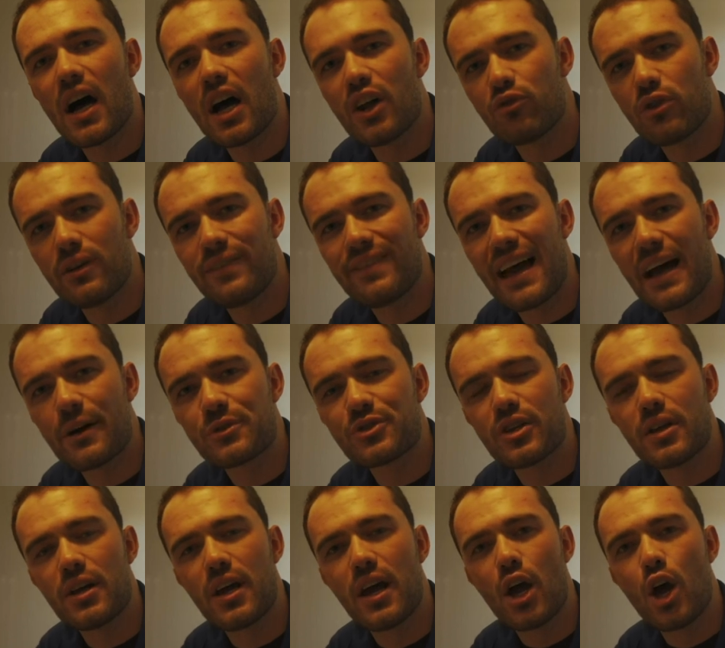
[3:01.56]
hundred
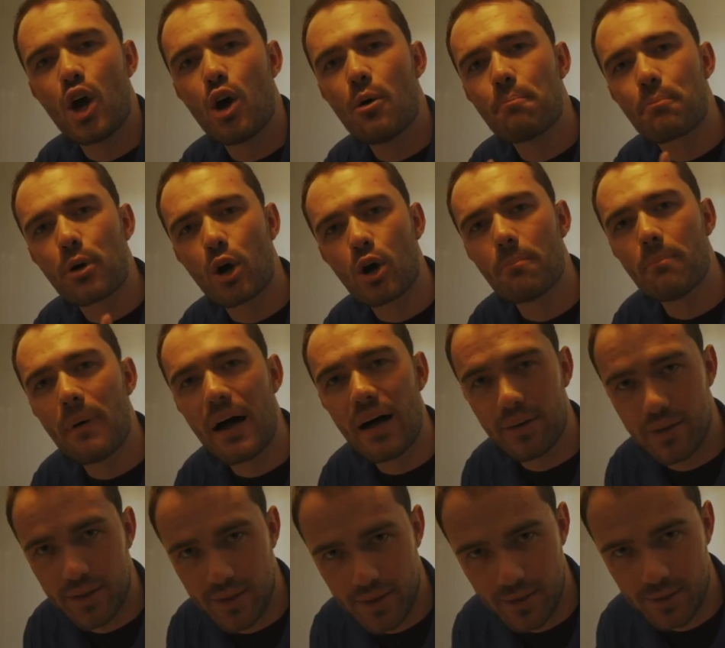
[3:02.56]
thousand per
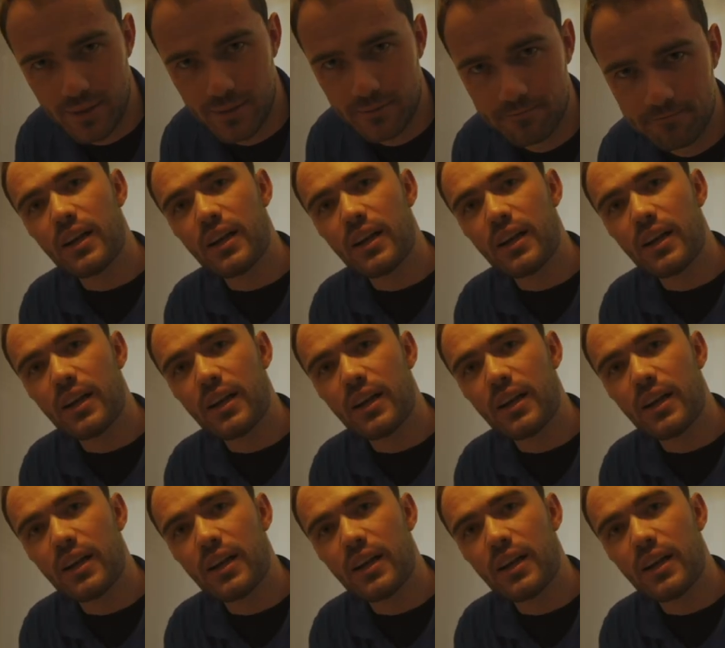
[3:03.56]
month.